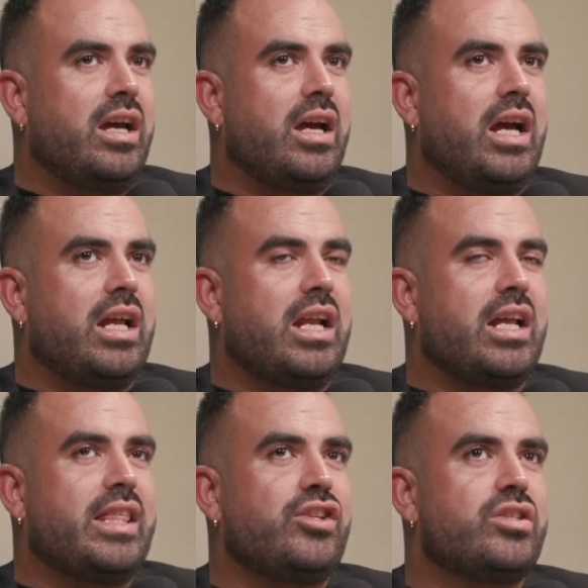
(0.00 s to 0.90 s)
Yeah. And I
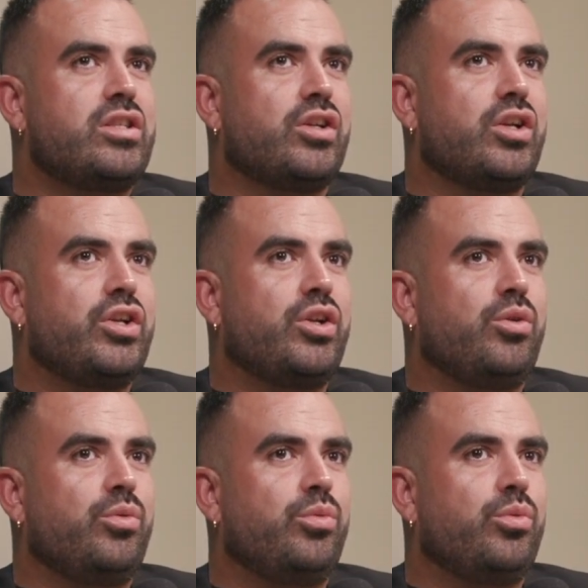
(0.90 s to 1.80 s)
think just look, you
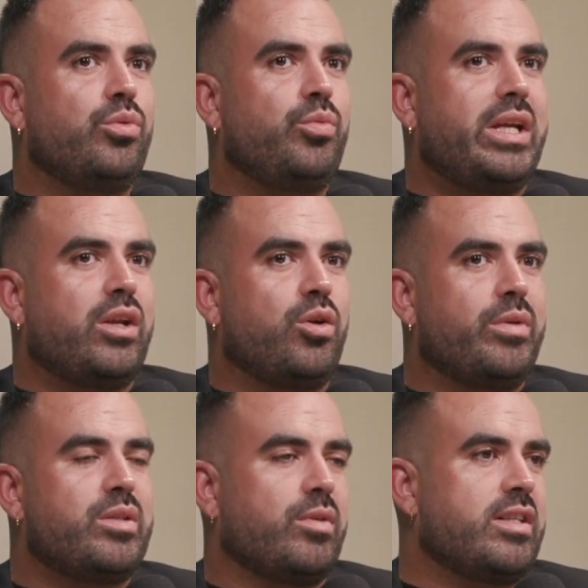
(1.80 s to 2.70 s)
know, we can
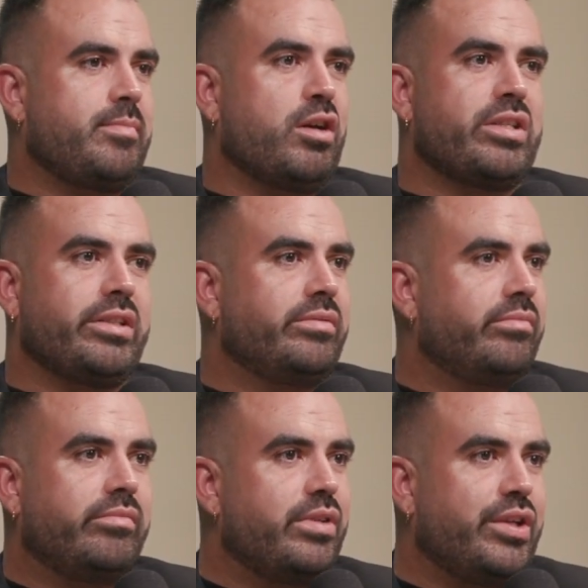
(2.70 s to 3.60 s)
always work smarter.
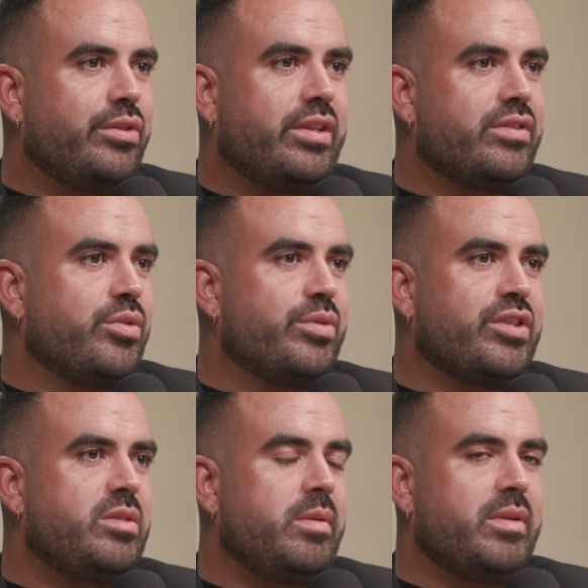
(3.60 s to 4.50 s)
You yeah. know, there's always
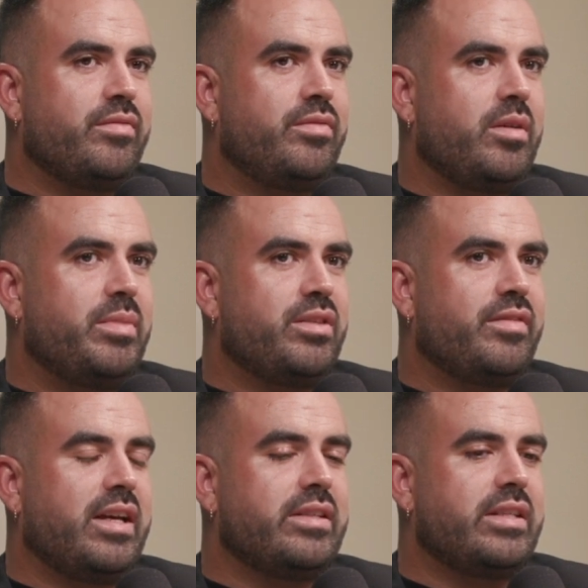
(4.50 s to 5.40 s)
going to be a bit of mm-hmm. a bit of
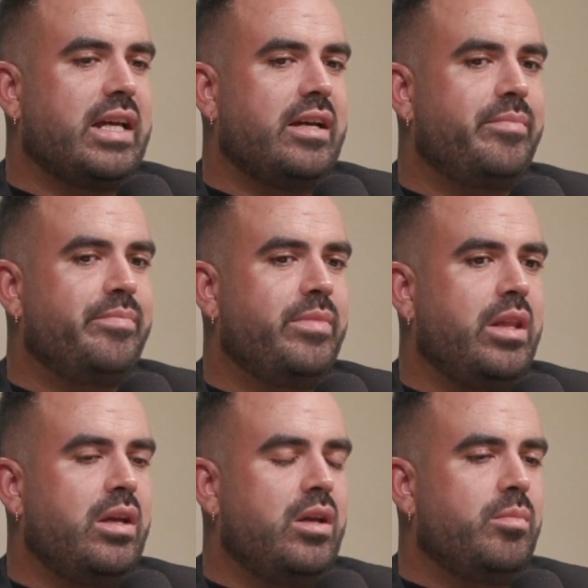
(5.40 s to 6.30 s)
that.
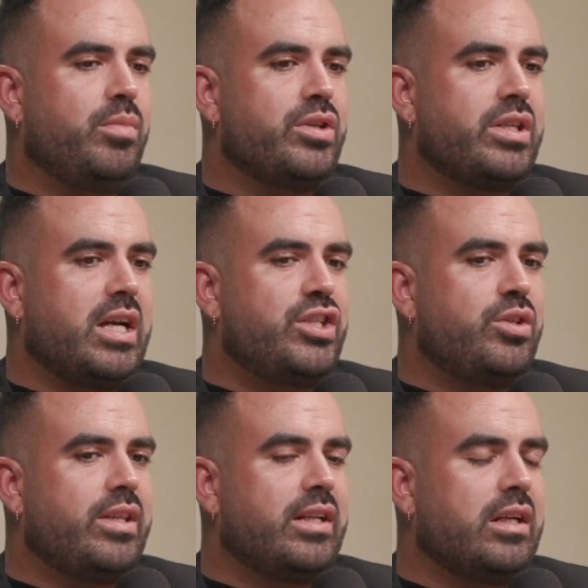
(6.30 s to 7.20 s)
But I
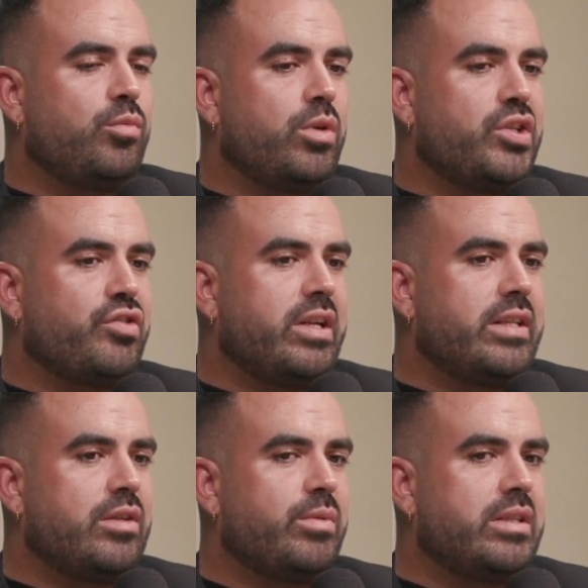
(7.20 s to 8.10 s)
do think like one
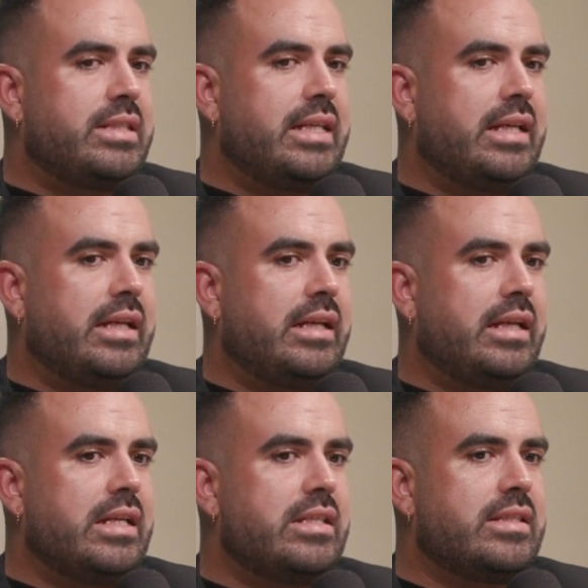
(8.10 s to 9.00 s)
trend that we're seeing
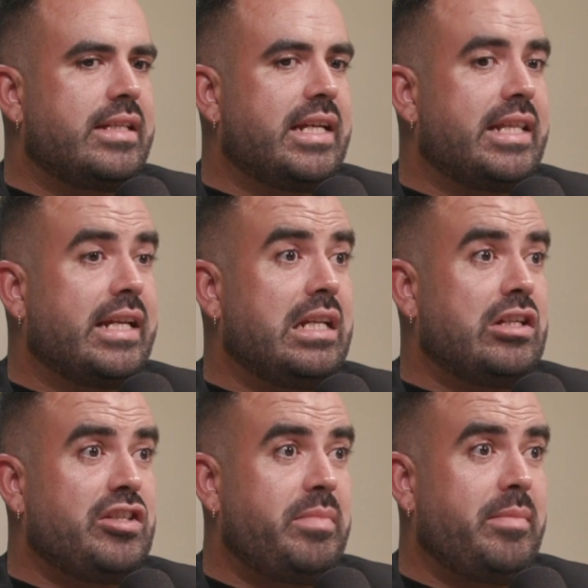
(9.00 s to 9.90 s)
is that I think a
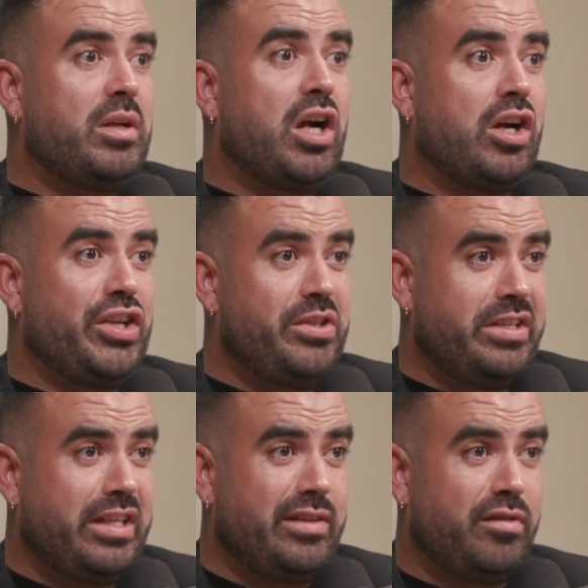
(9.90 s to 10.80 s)
lot of people are
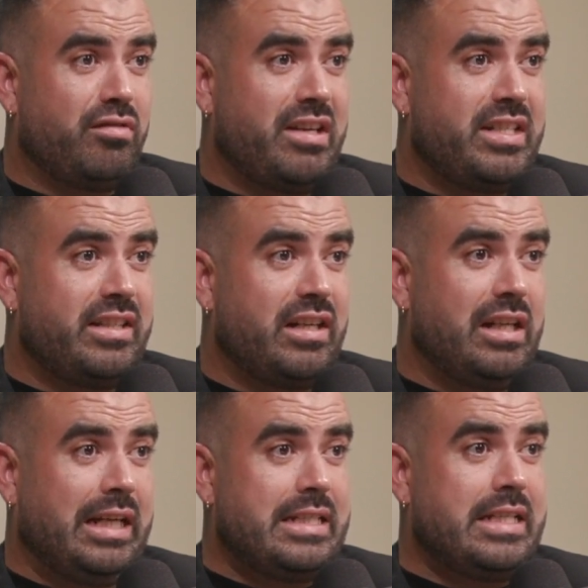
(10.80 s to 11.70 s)
using it for writing their
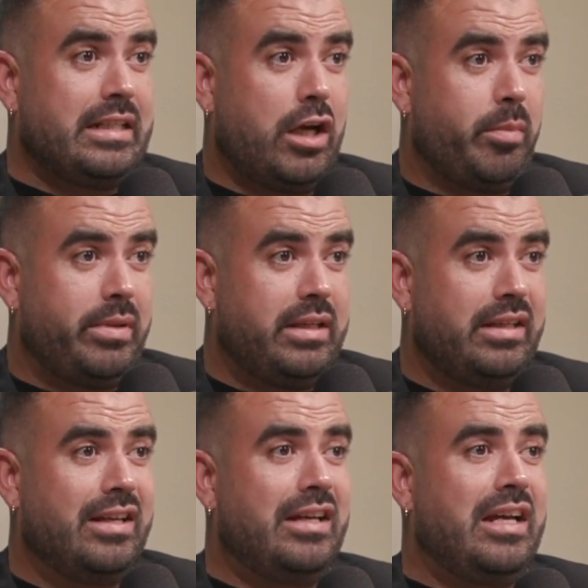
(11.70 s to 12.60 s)
LinkedIn copy.
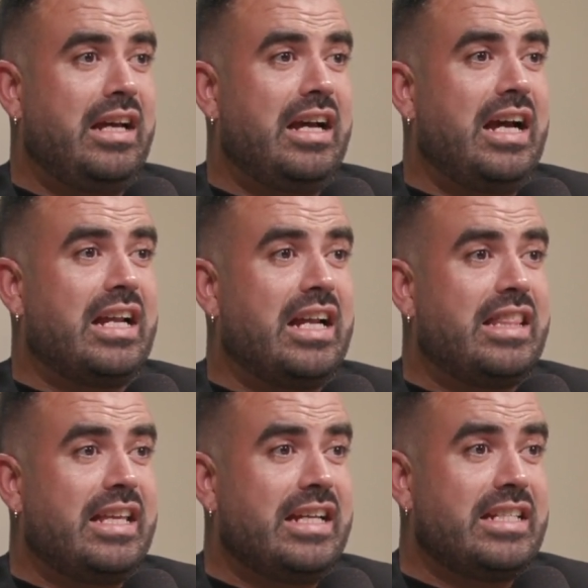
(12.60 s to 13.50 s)
And I
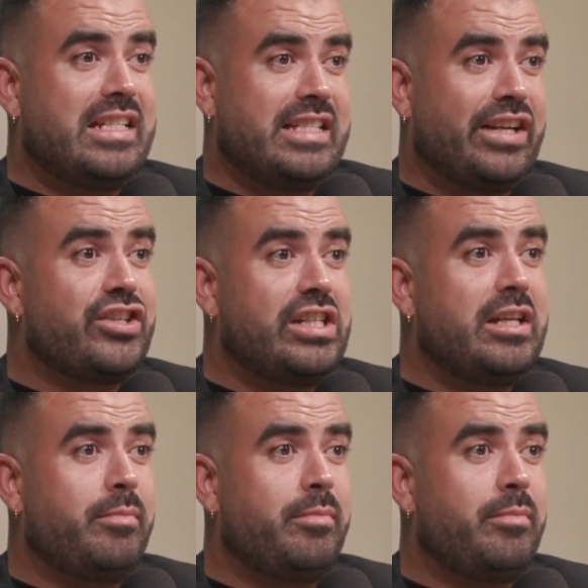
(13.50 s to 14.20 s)
think it is actually